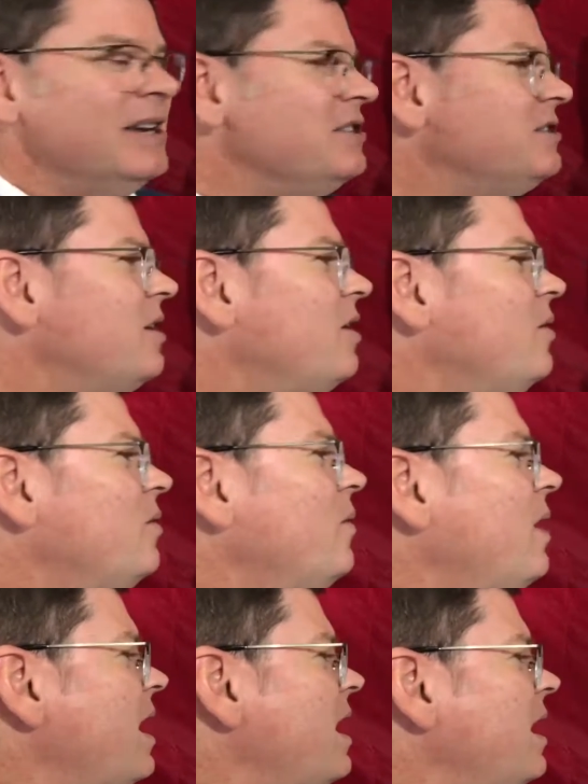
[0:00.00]

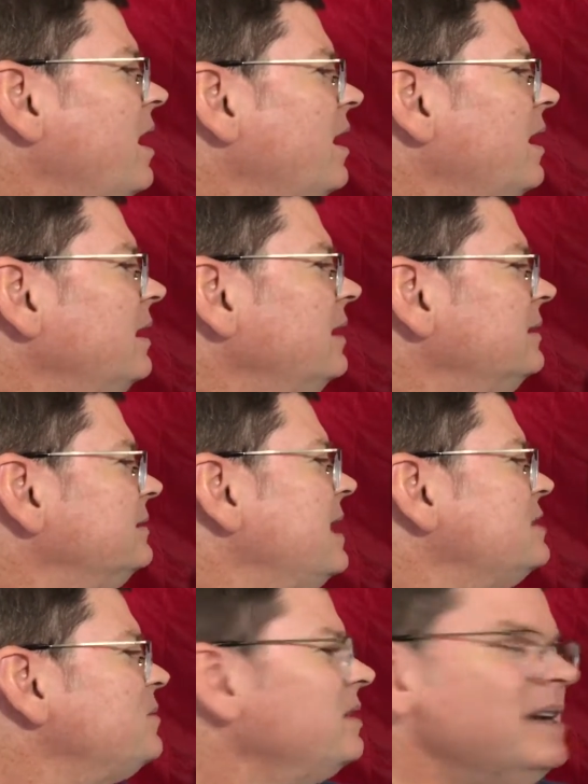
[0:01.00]
So uh,
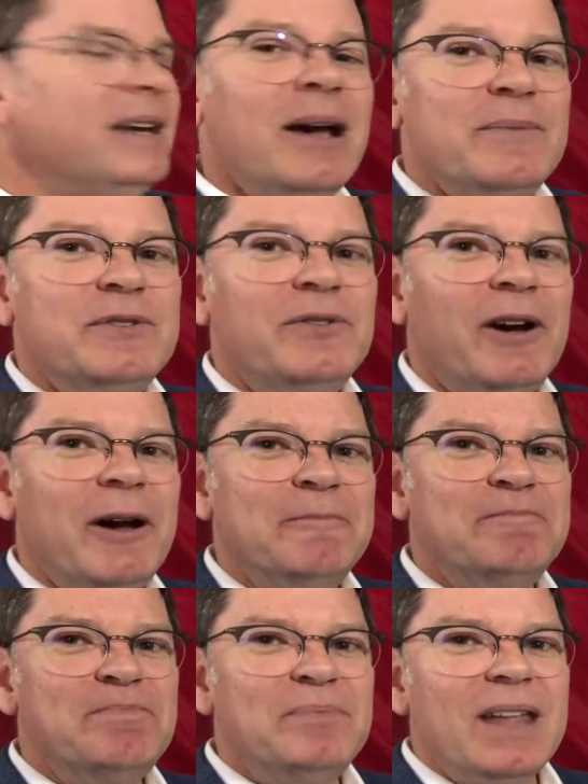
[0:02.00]
that's where he comes
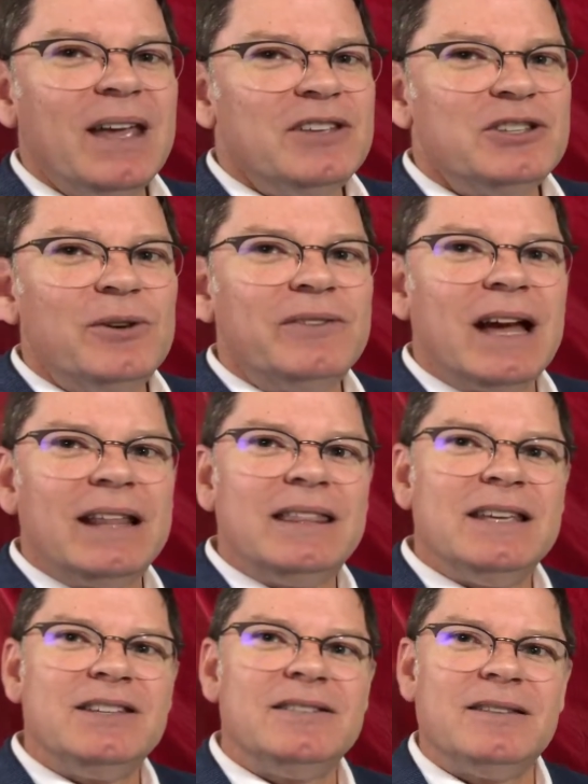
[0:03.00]
from. So we've got
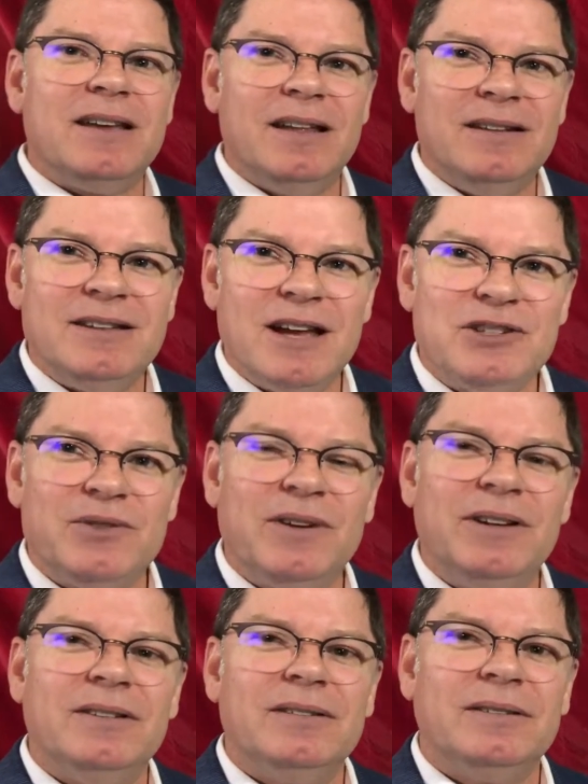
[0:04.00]
this
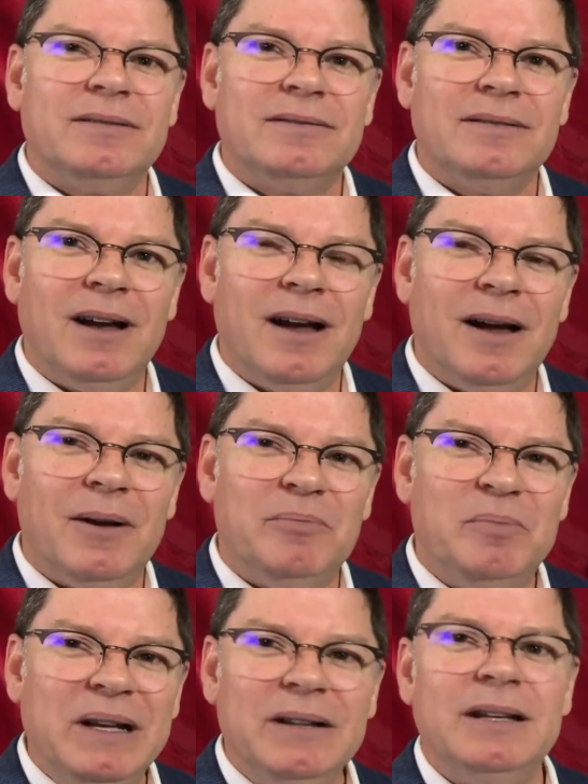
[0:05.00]
industrial uh,
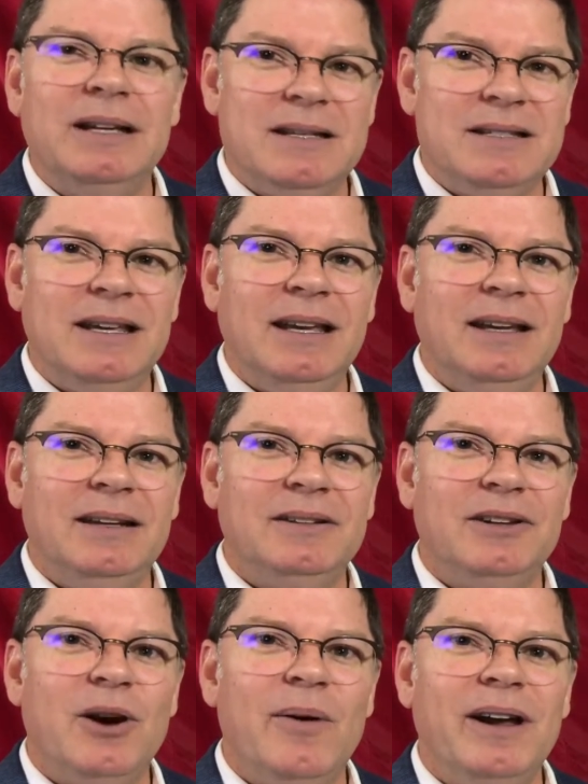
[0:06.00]
building
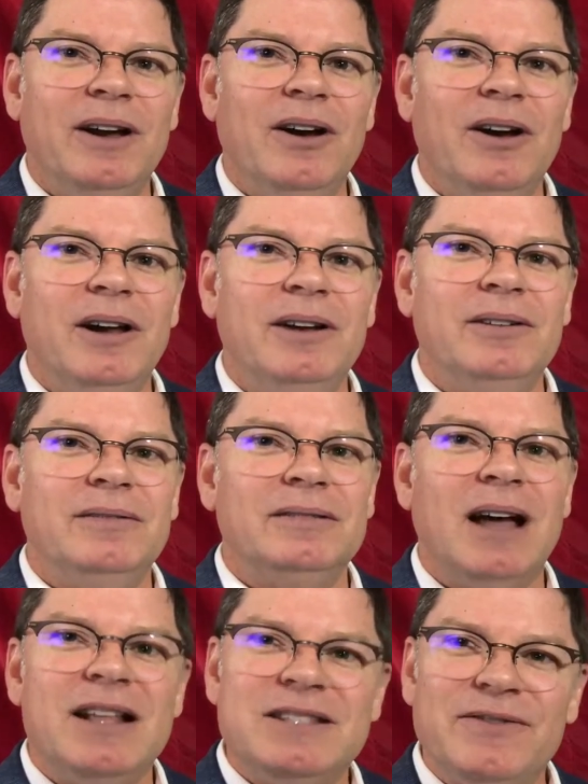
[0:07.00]
scene going on,
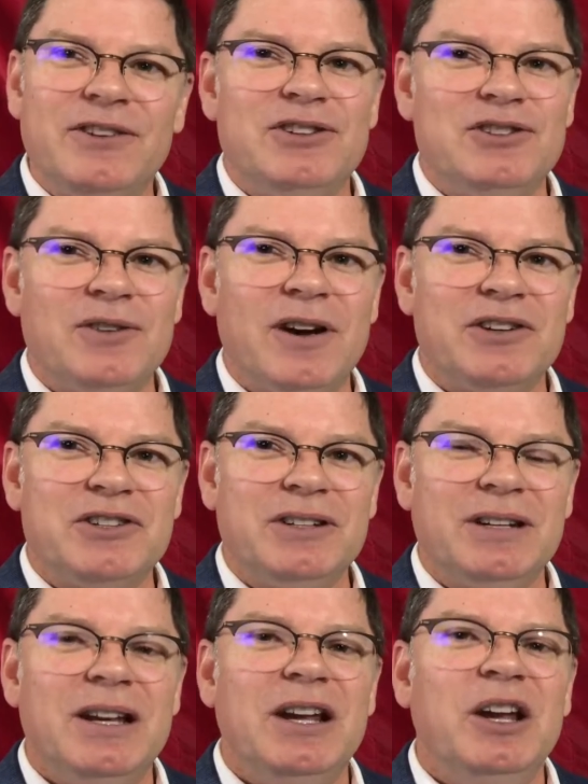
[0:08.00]
lots of
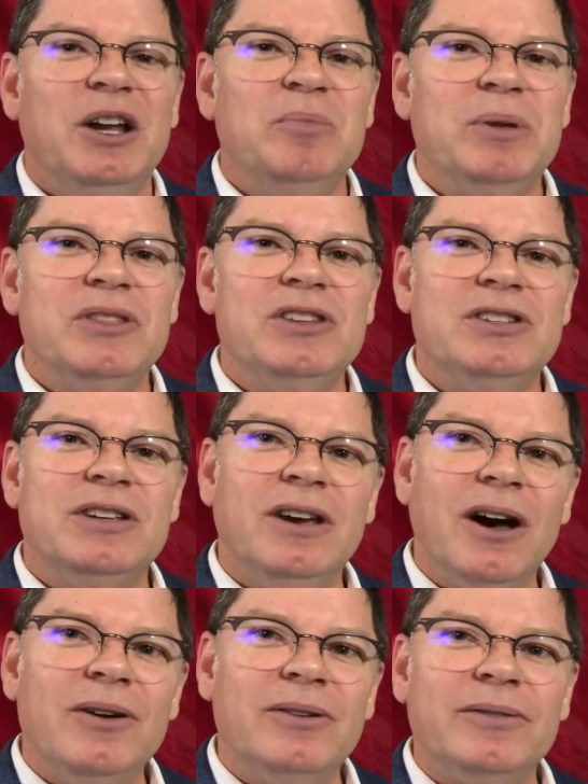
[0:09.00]
construction, but this
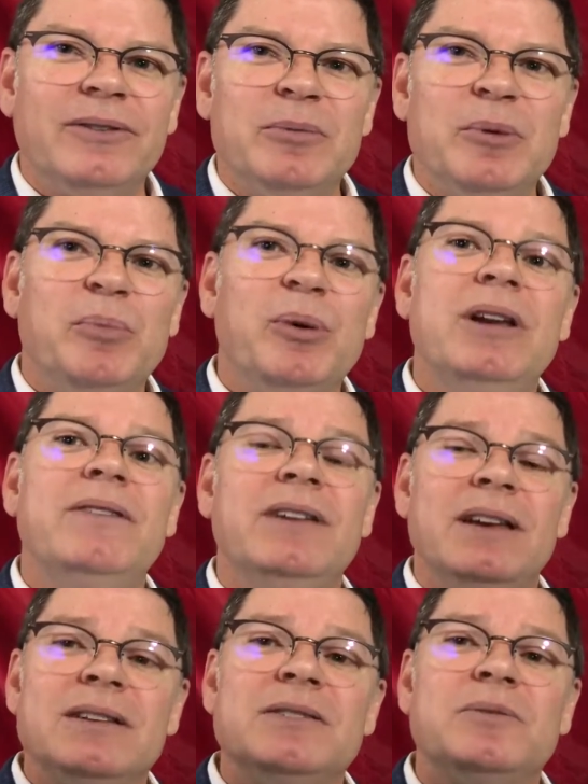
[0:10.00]
goat from a
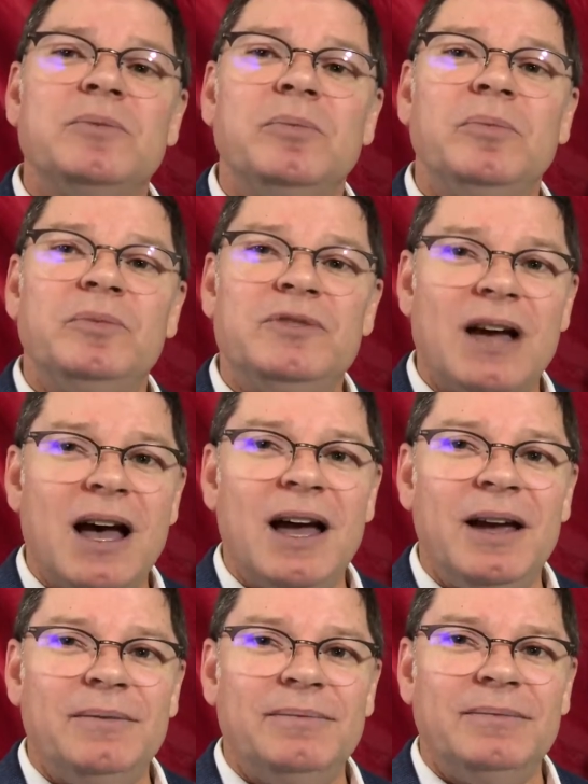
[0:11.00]
previous
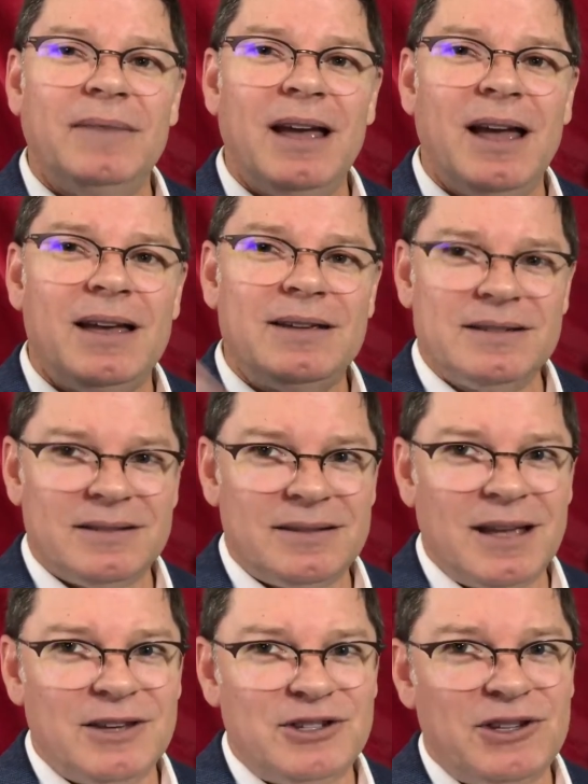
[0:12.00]
time
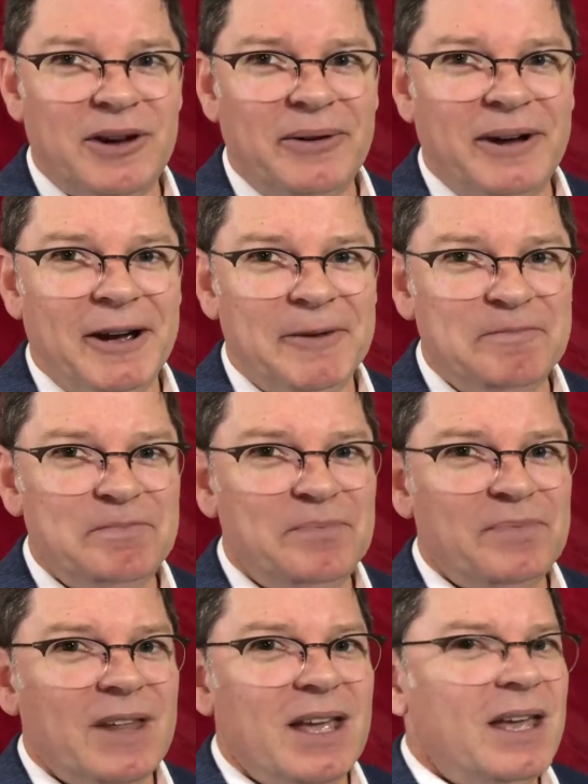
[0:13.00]
has has shown up.
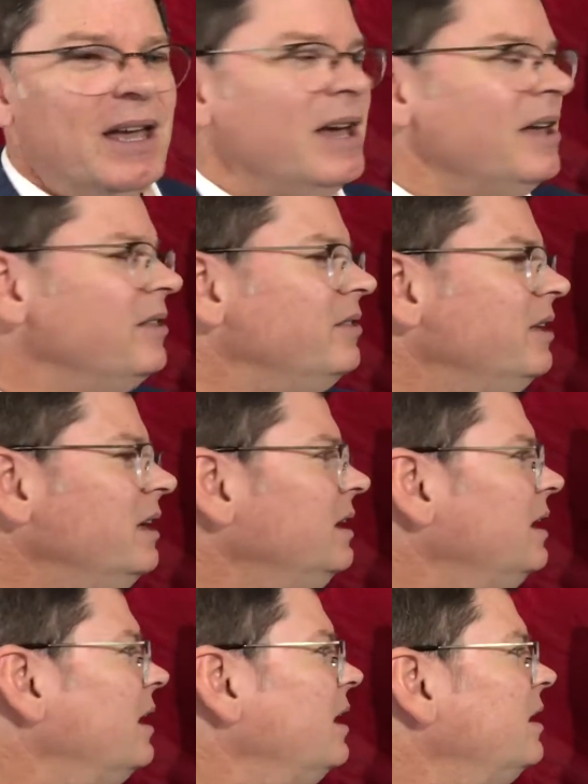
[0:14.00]

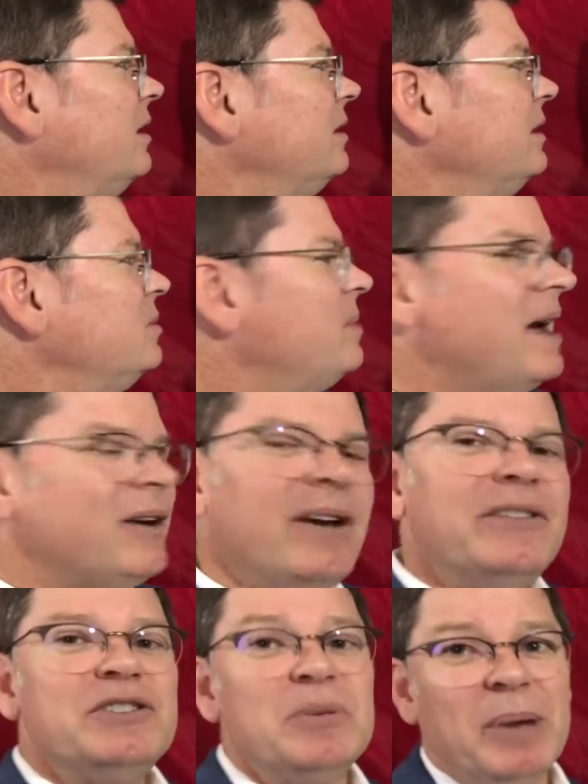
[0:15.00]
The uh, in the
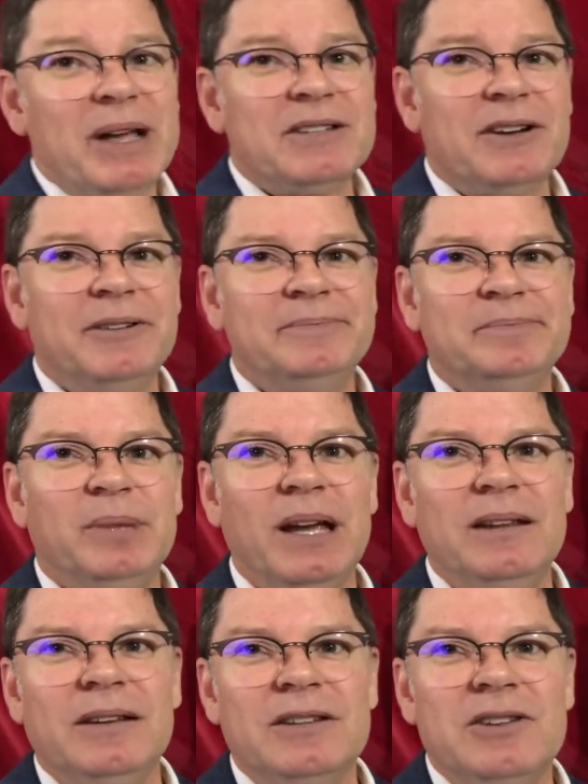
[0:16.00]
background there's a busker
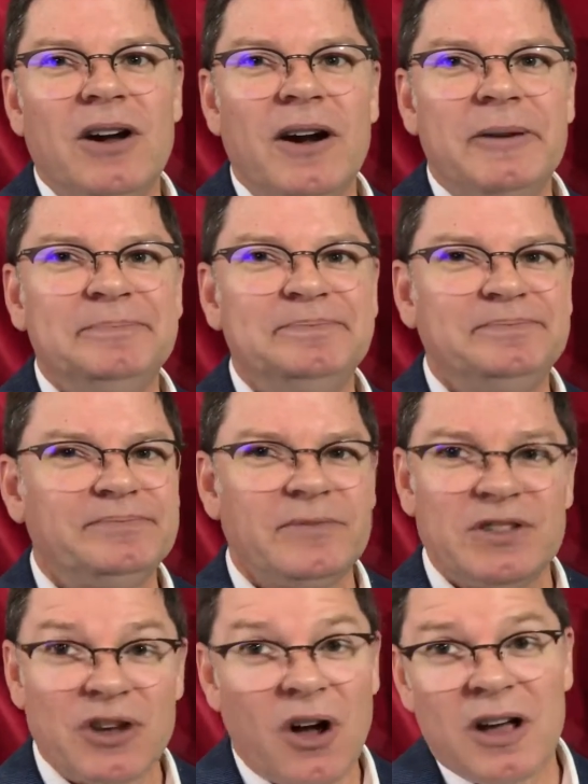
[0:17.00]
playing the guitar
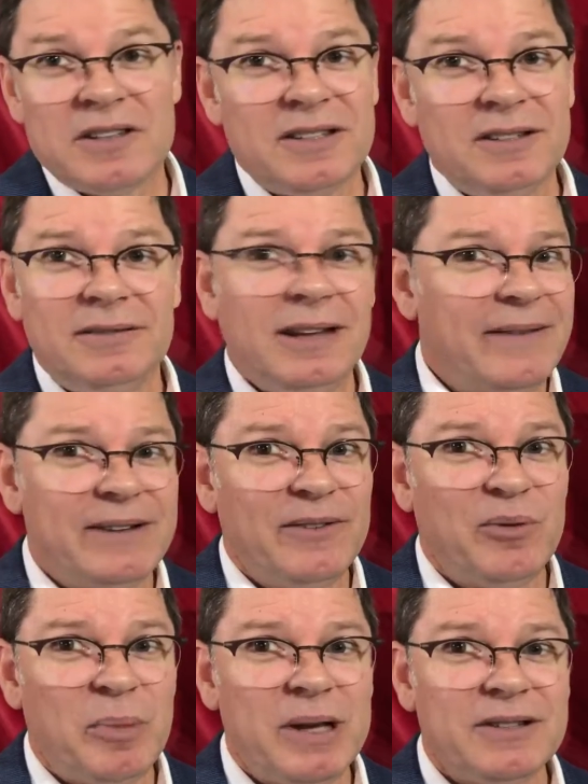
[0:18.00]
it's Austin, you have to
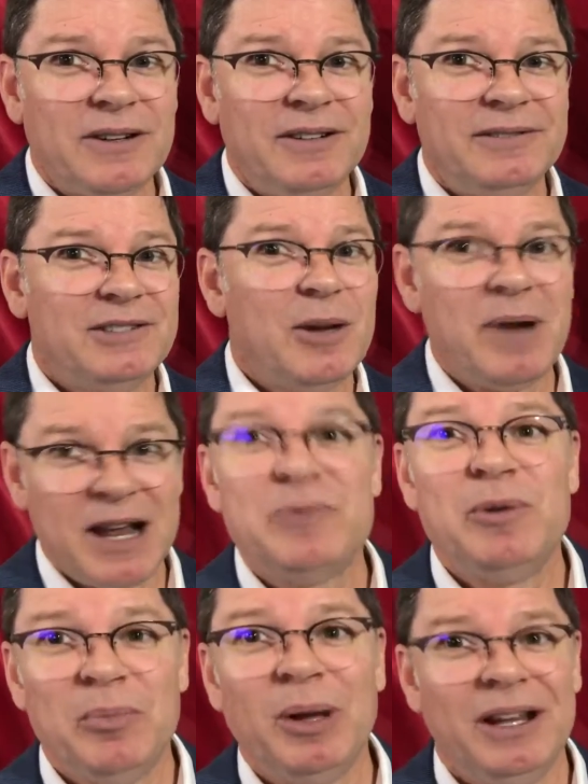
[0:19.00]
have a busker. Someone has
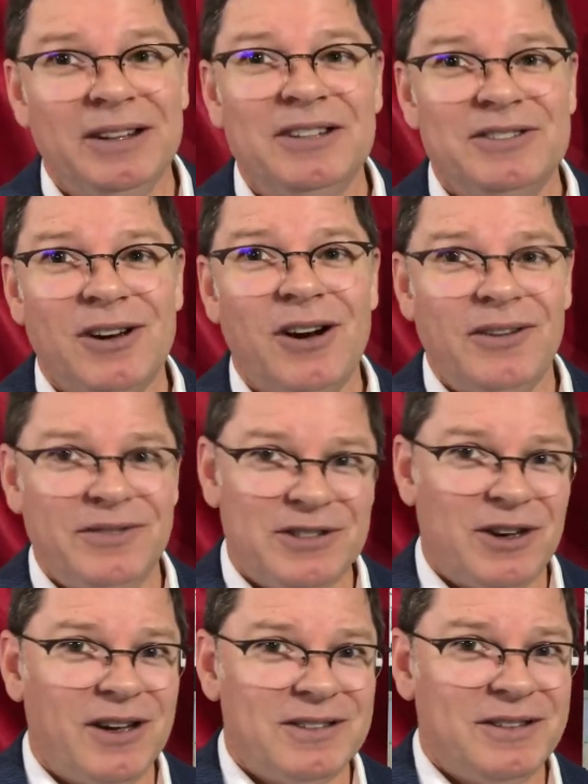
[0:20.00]
to be playing the guitar if
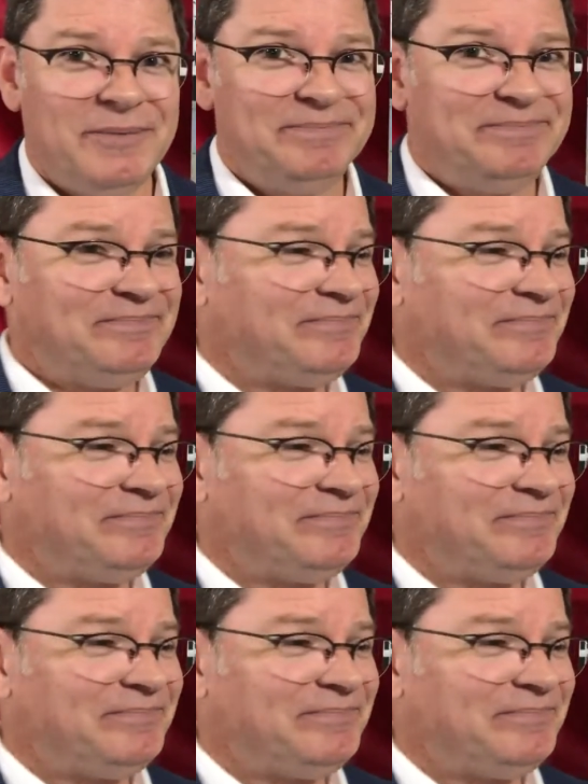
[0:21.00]
it's Austin.